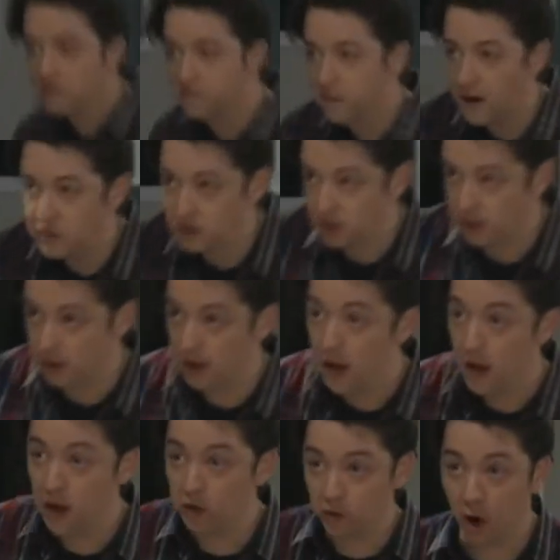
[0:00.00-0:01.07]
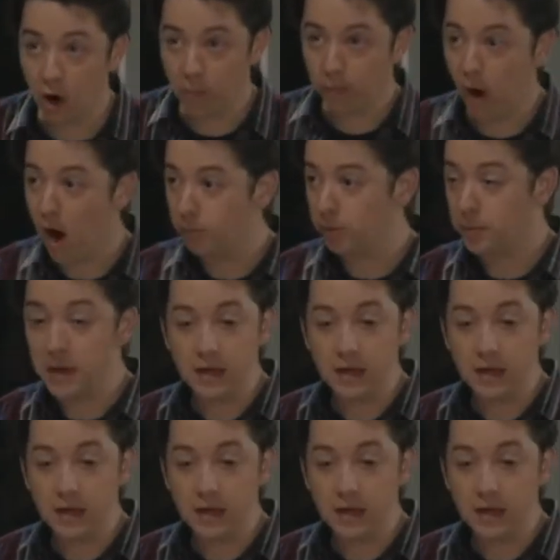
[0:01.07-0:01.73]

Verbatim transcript: confession is our problem.